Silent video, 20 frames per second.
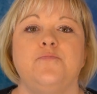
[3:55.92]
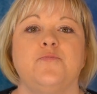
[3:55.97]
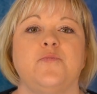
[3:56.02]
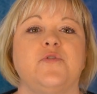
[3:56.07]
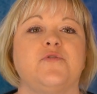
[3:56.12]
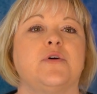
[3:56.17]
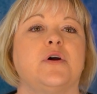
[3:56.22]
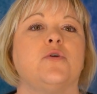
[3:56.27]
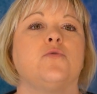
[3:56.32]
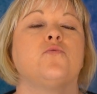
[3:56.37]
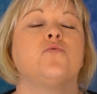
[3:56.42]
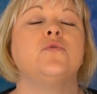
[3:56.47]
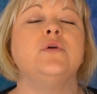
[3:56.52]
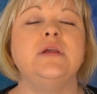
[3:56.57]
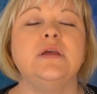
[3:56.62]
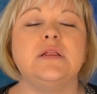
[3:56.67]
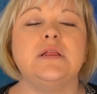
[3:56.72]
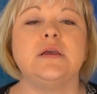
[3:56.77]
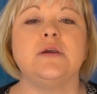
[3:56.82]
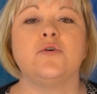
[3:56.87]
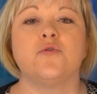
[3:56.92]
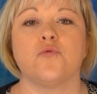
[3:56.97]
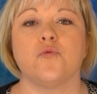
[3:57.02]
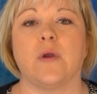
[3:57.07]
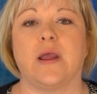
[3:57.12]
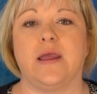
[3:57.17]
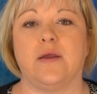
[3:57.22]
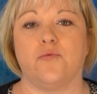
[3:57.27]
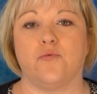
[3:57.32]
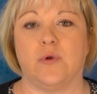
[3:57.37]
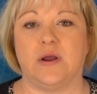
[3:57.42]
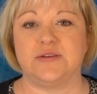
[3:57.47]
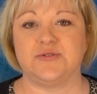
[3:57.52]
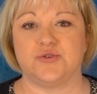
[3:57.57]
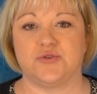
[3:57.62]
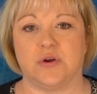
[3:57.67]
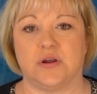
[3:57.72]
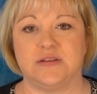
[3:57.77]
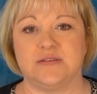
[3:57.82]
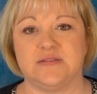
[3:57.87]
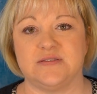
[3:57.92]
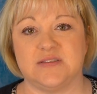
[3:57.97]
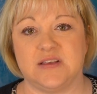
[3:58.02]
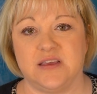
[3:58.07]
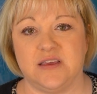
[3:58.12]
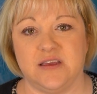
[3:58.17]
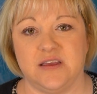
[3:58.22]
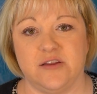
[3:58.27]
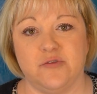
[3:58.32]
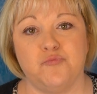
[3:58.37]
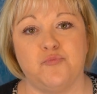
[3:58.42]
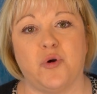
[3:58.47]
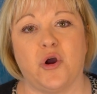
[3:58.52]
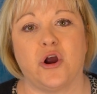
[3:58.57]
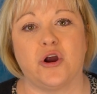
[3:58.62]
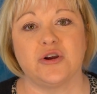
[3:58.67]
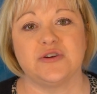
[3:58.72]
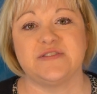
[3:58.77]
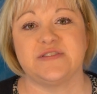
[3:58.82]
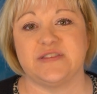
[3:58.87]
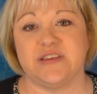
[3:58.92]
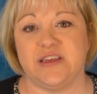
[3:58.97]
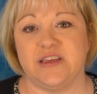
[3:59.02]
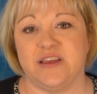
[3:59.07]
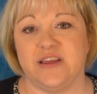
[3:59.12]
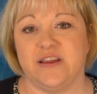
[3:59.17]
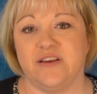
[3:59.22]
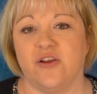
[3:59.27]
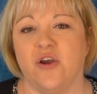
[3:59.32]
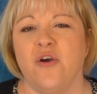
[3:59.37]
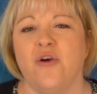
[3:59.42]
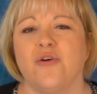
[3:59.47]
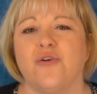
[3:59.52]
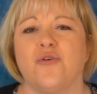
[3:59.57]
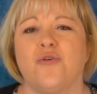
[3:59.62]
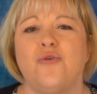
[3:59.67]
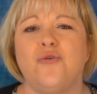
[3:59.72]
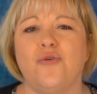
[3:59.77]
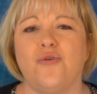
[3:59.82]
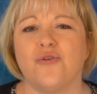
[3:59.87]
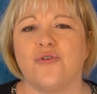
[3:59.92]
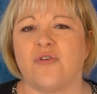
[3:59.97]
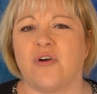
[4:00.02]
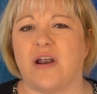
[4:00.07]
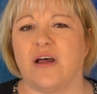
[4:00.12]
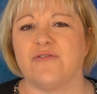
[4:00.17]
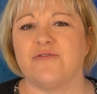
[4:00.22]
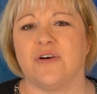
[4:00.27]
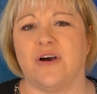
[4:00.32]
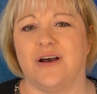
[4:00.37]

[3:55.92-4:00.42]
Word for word: We've got a really great restaurant scene, bar scene, cool craft